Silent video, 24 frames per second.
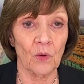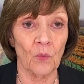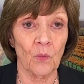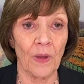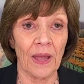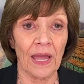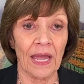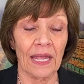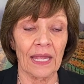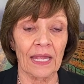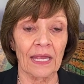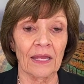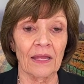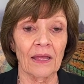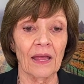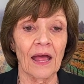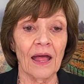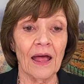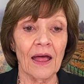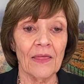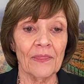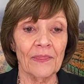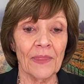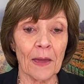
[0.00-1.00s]
way
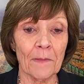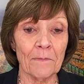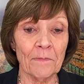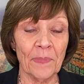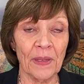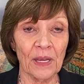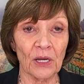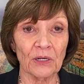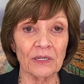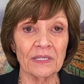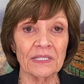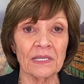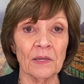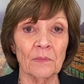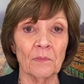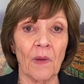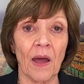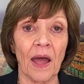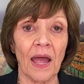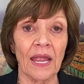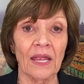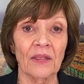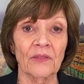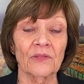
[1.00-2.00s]
that bears in
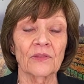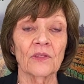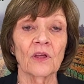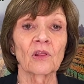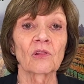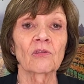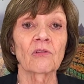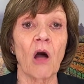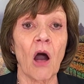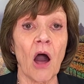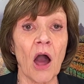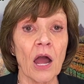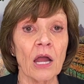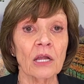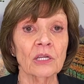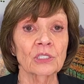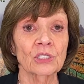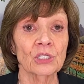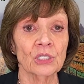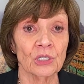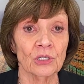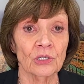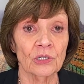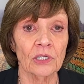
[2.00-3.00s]
mind the
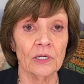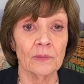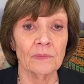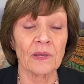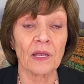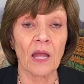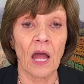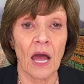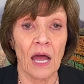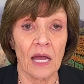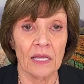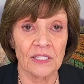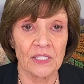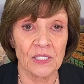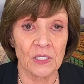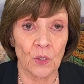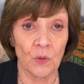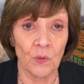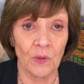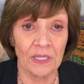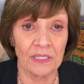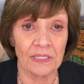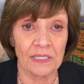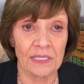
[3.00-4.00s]
long-term
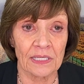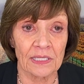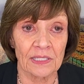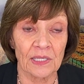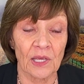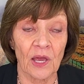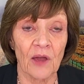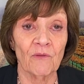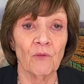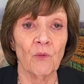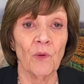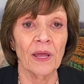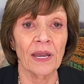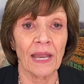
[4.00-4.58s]
consequences of what